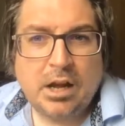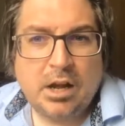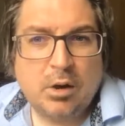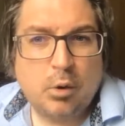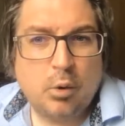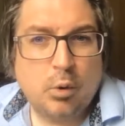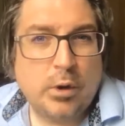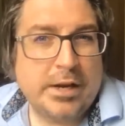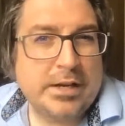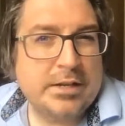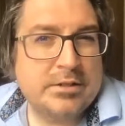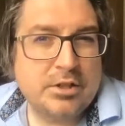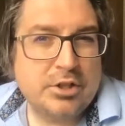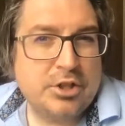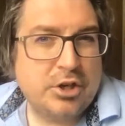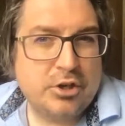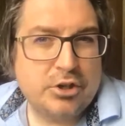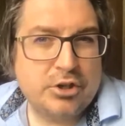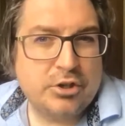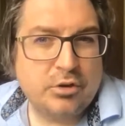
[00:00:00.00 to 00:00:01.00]
or
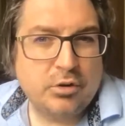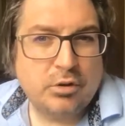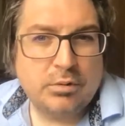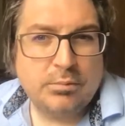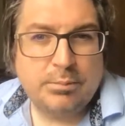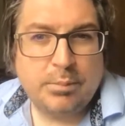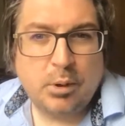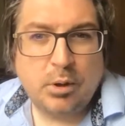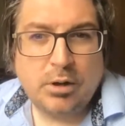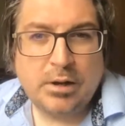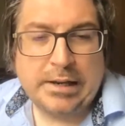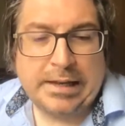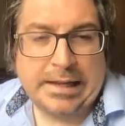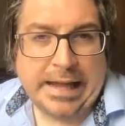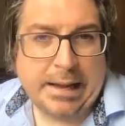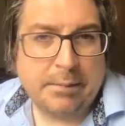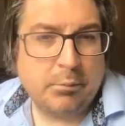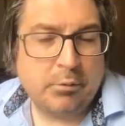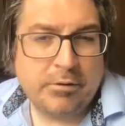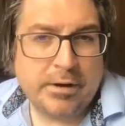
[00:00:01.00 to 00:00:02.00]
institutional
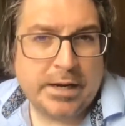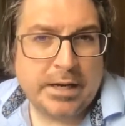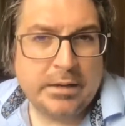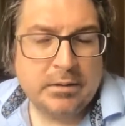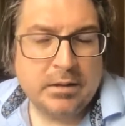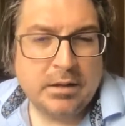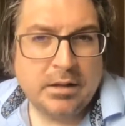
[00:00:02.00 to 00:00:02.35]
polyamory.